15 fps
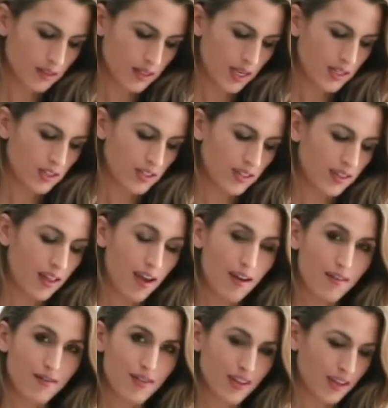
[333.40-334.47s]
I just
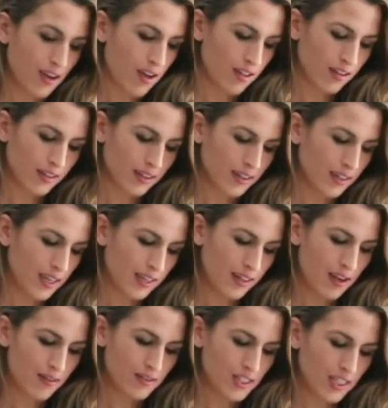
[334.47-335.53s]
love the color. I
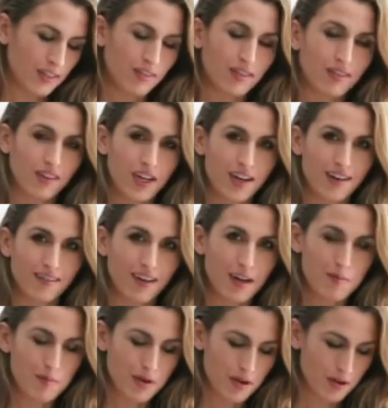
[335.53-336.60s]
love to create a
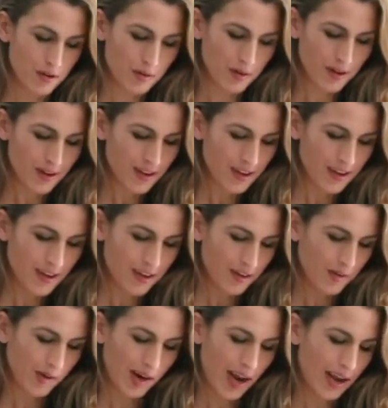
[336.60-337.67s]
rainbow
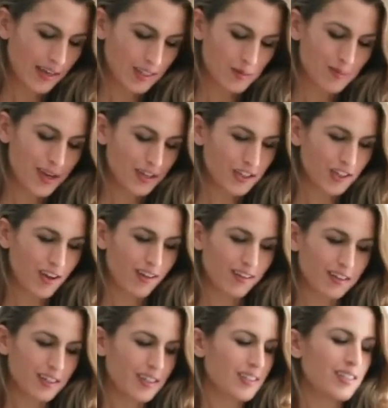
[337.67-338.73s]
or add as much
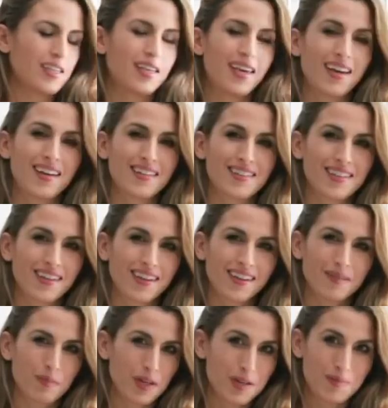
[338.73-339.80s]
color as I can
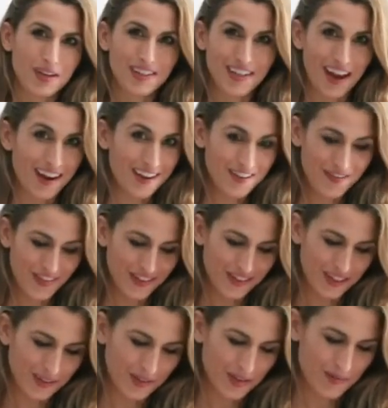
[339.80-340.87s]
to pretty much any food
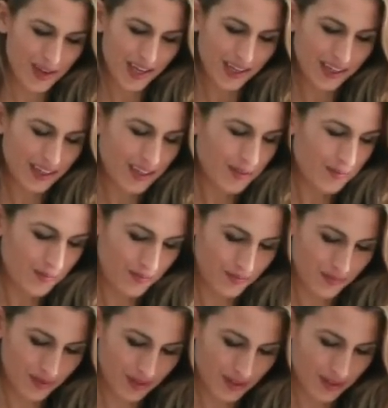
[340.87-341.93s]
that we make.
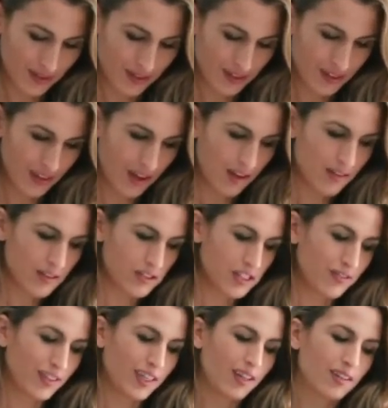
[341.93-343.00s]
All those
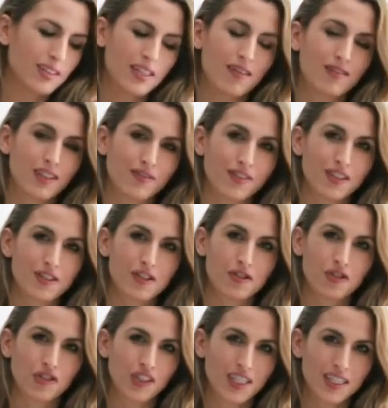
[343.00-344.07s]
different colors have different
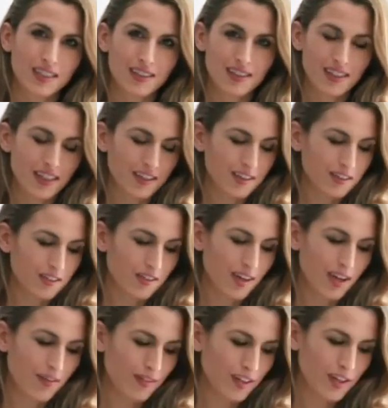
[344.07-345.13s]
nutrients that are
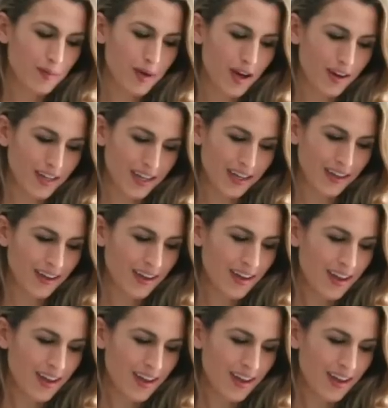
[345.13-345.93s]
great for your body,